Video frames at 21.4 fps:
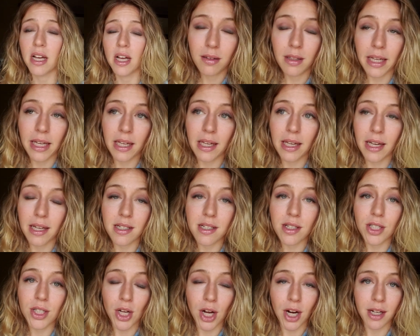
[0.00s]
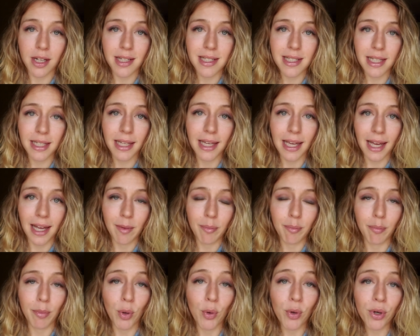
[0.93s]
Link has started to
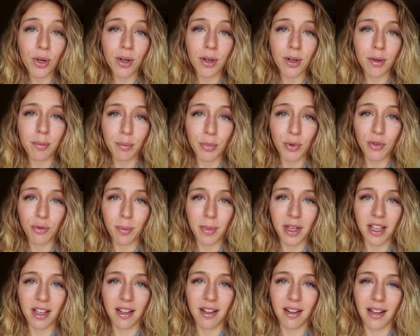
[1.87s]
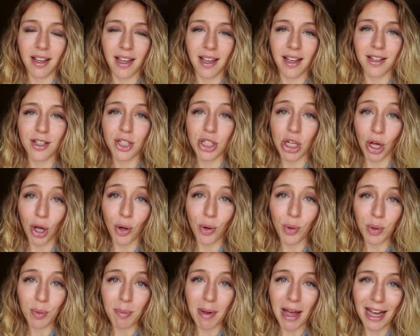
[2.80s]
get motor movement and
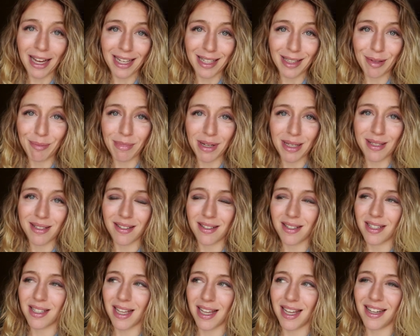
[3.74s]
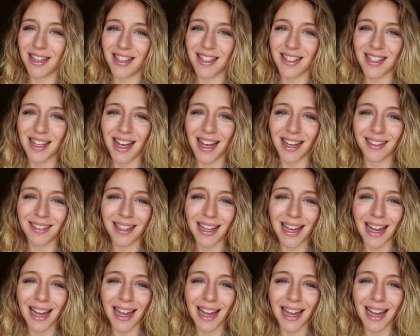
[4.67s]
tone back in the muscles in his hind